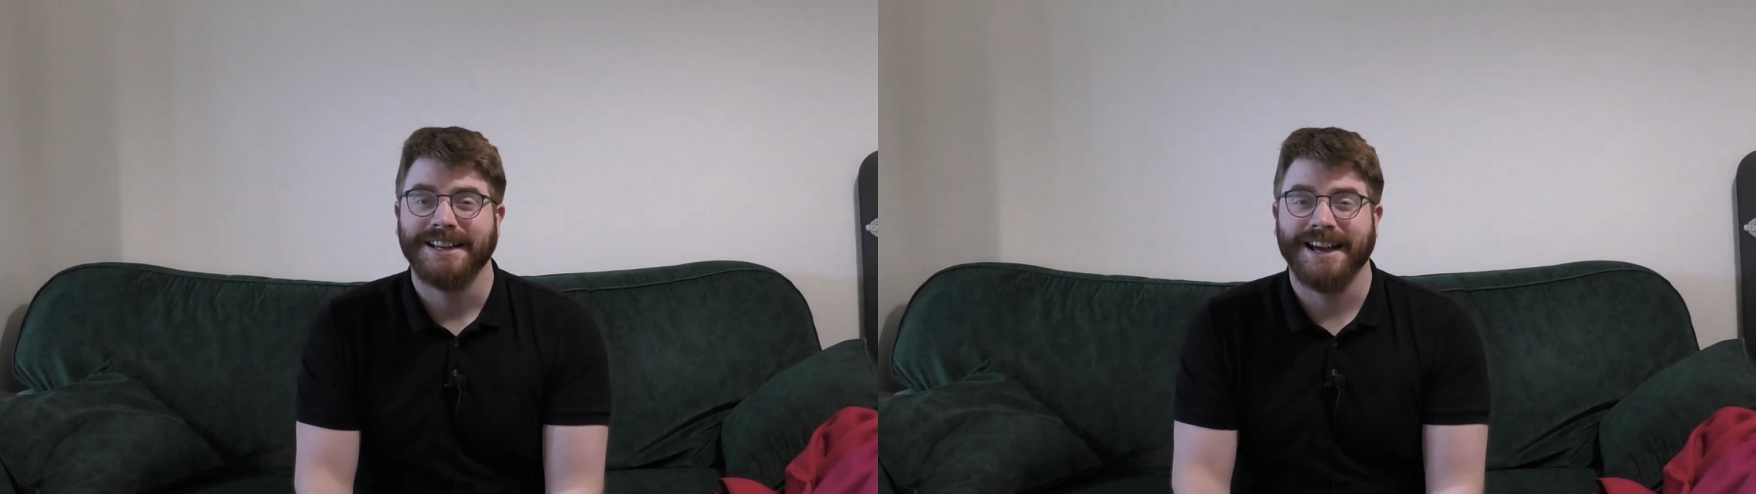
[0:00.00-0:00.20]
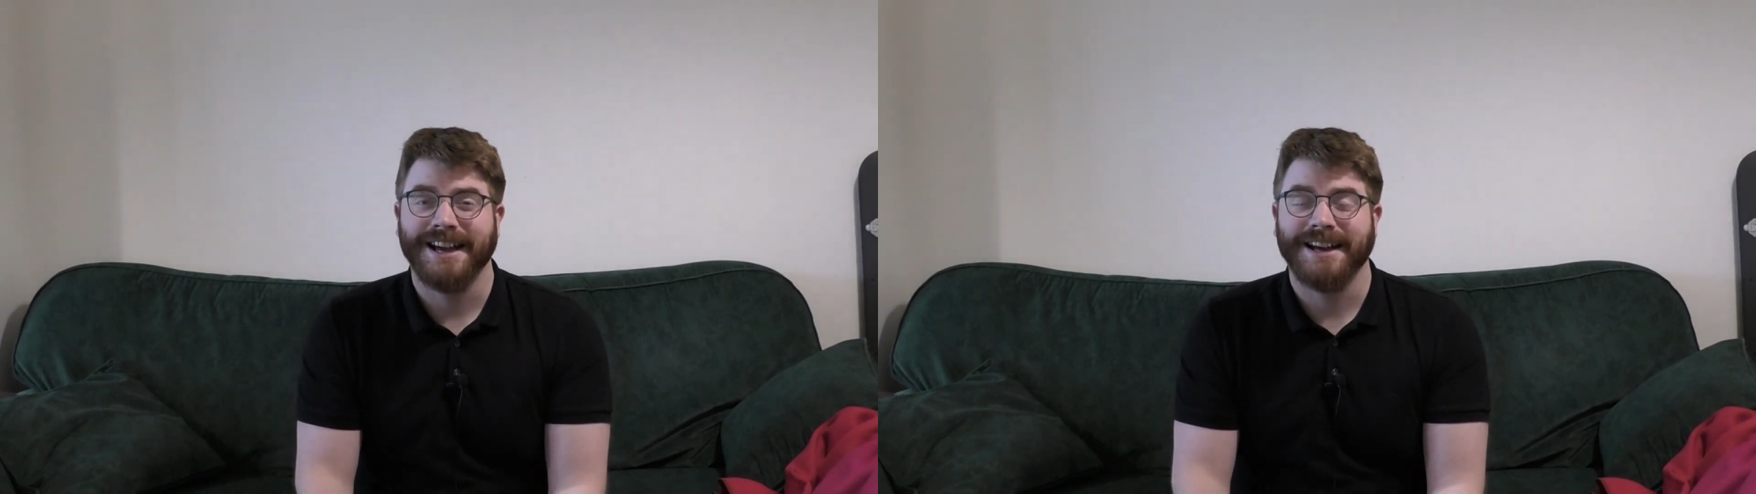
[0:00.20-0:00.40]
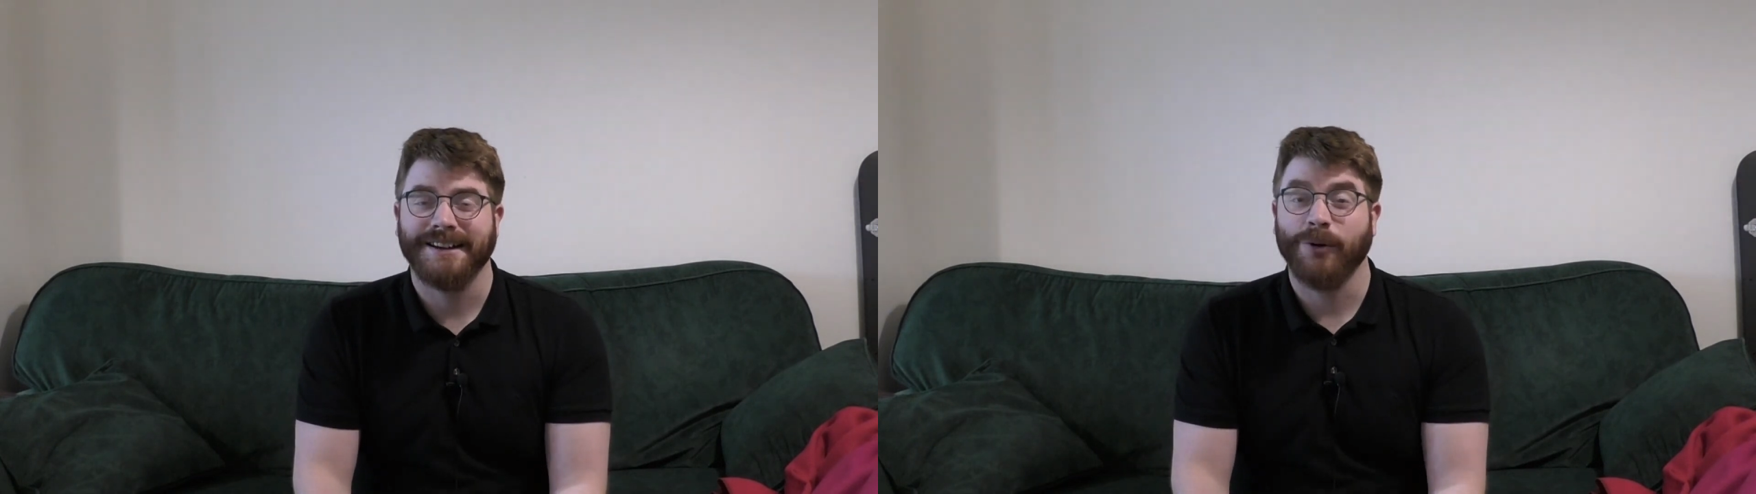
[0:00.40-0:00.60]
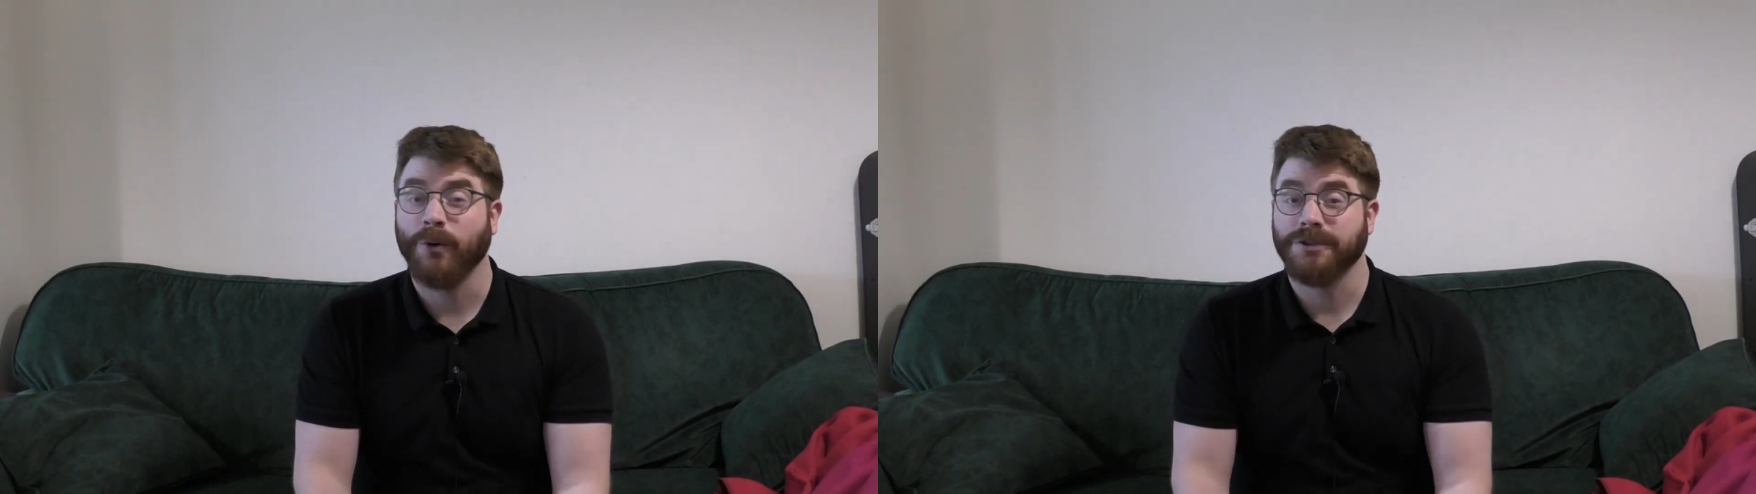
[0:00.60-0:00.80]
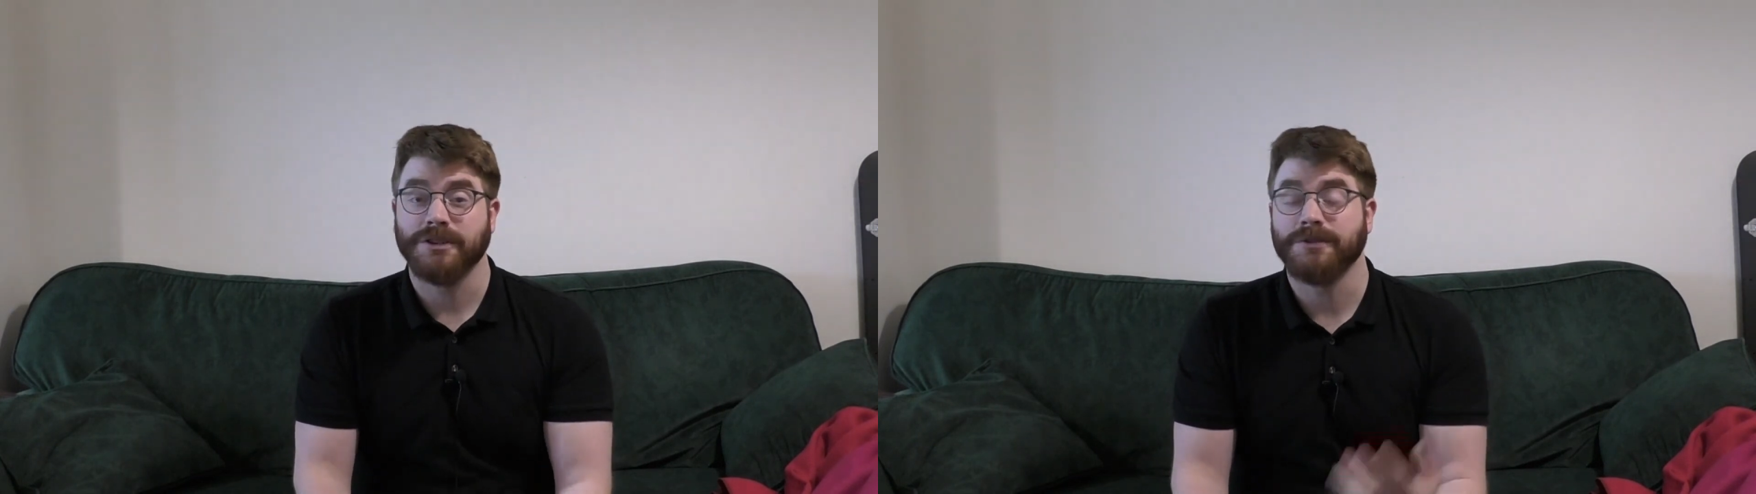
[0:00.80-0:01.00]

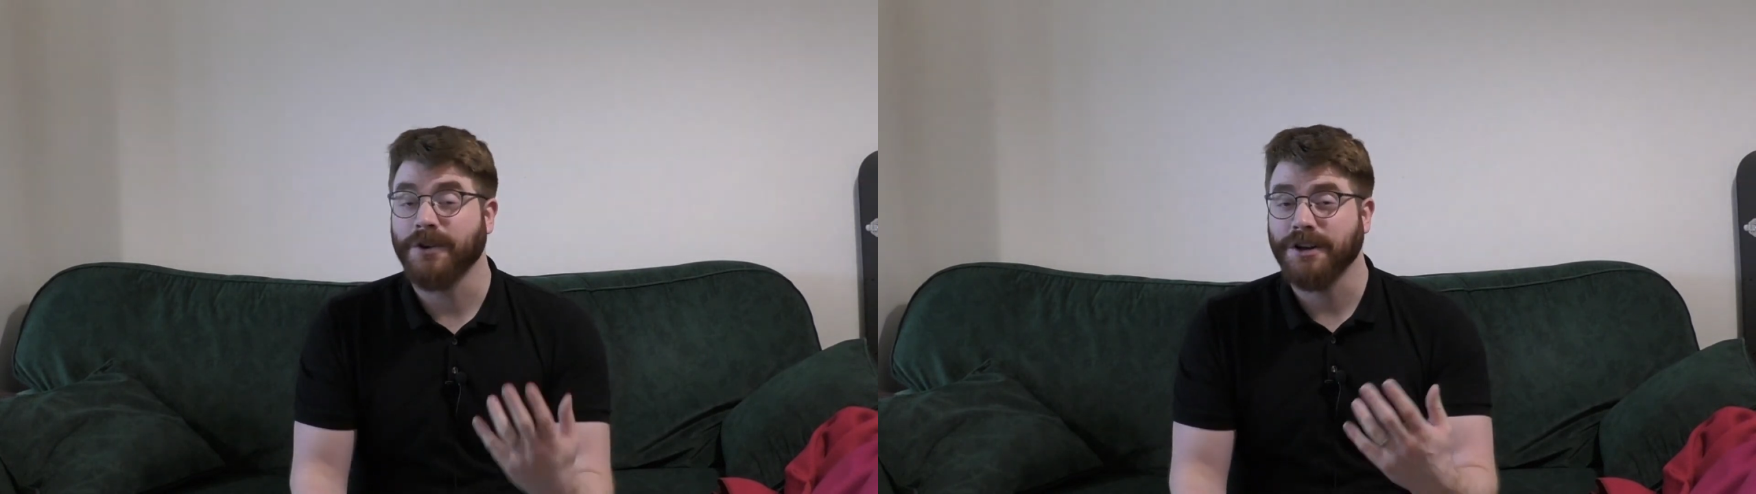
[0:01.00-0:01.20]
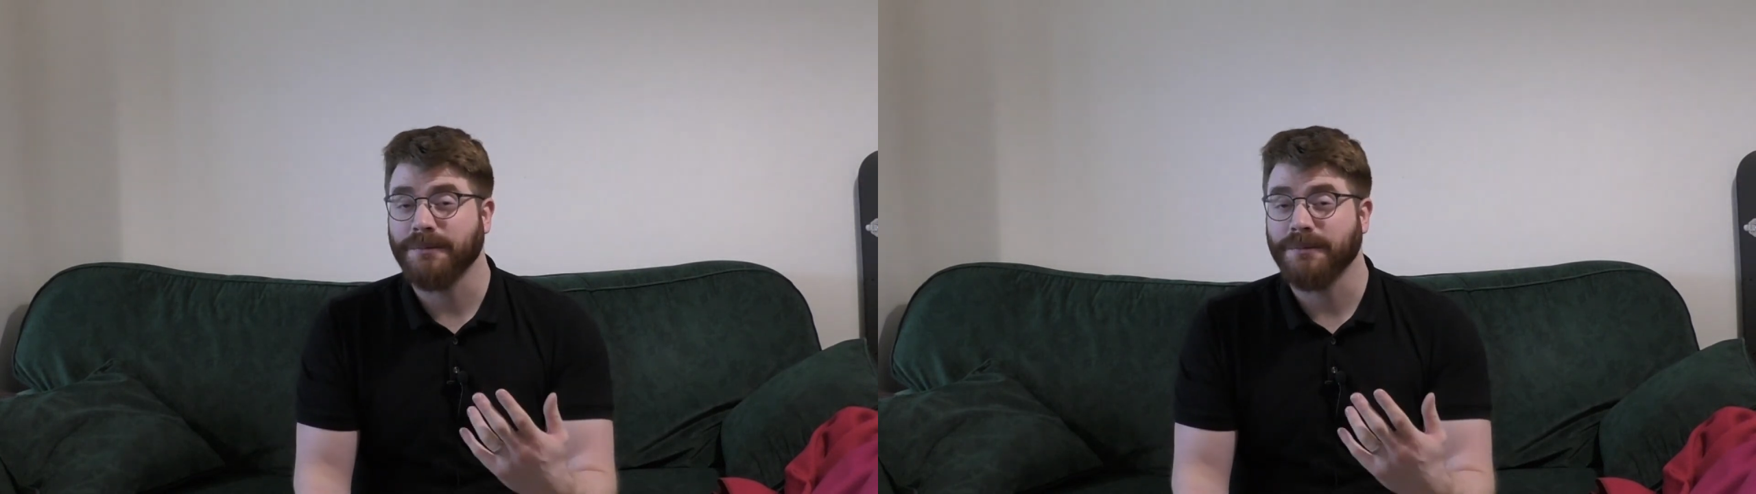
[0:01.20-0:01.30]
or that you've heard